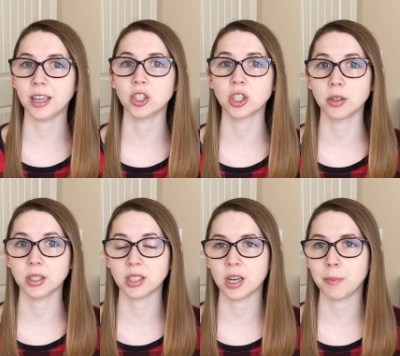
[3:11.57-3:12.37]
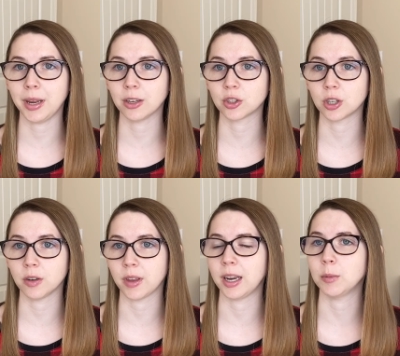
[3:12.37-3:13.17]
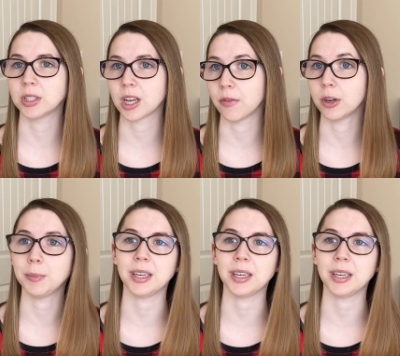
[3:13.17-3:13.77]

insurance to make sure that it was covered